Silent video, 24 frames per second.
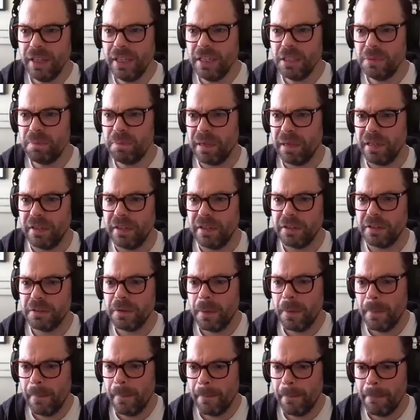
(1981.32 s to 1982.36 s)
it is Bendix.
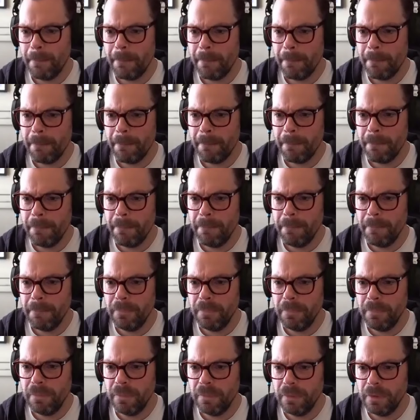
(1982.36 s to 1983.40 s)
It,
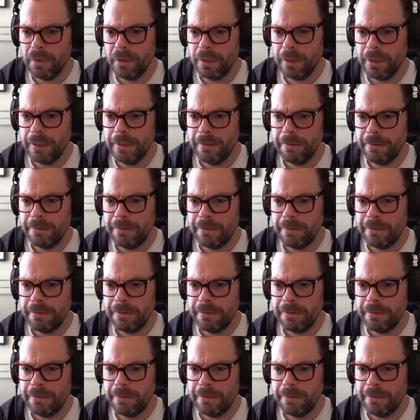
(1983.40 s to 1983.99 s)
it, it, sorry?